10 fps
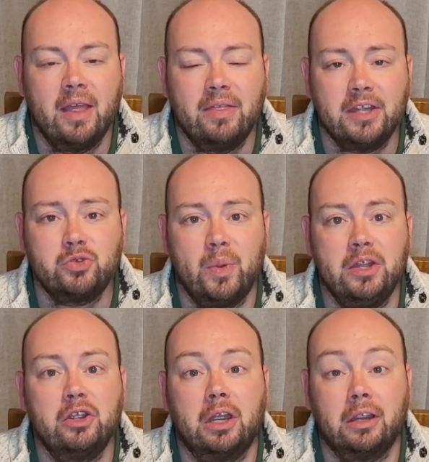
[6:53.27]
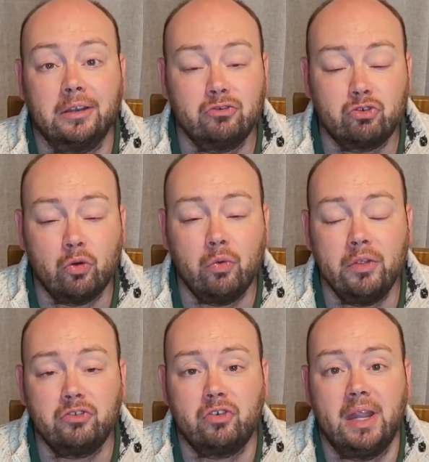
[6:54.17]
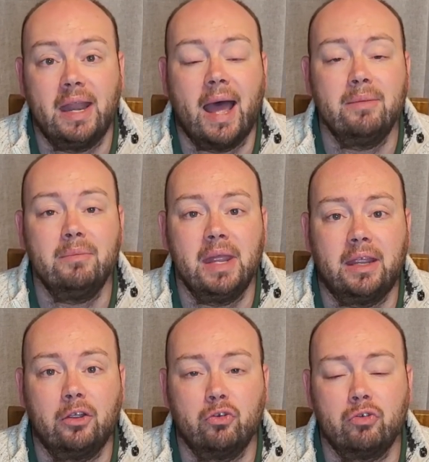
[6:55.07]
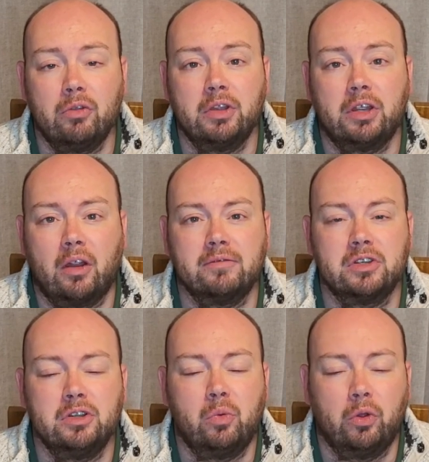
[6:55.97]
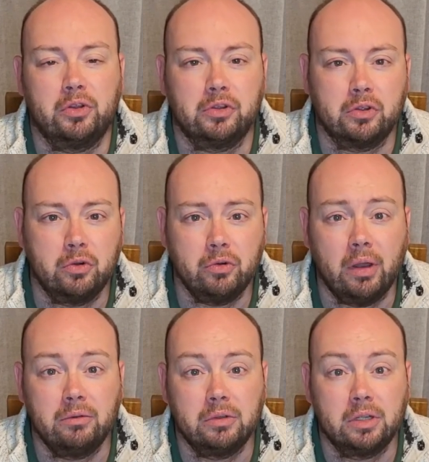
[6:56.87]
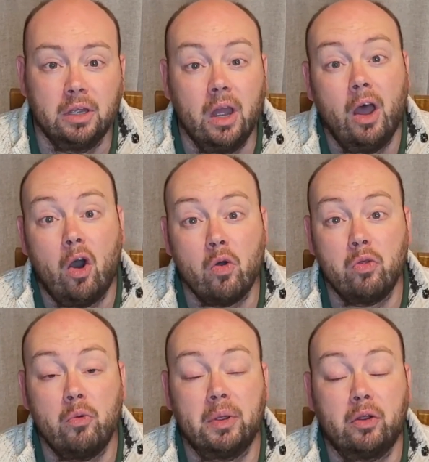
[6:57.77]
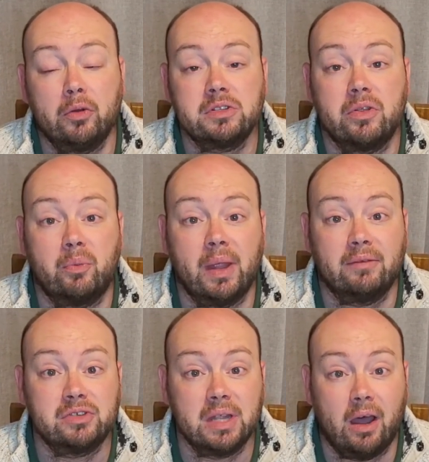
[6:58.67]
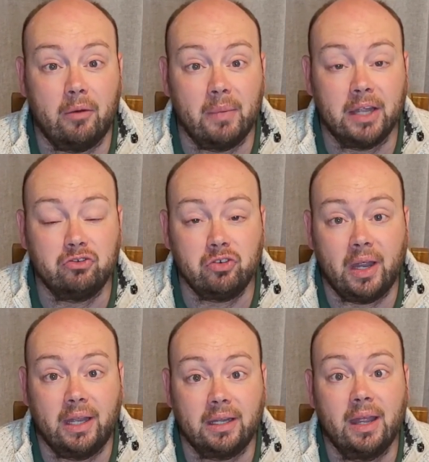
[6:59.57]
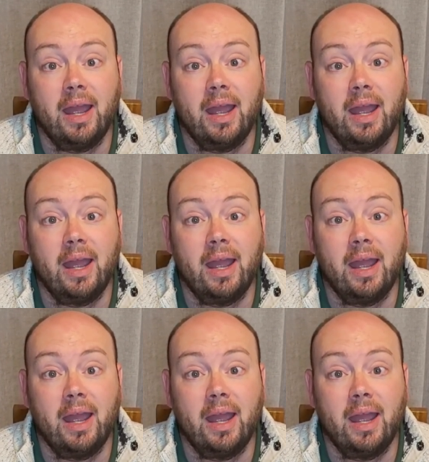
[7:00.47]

This way you can control the train and make it go around the curves that you want it to go around. Although because of the way I've set up my track,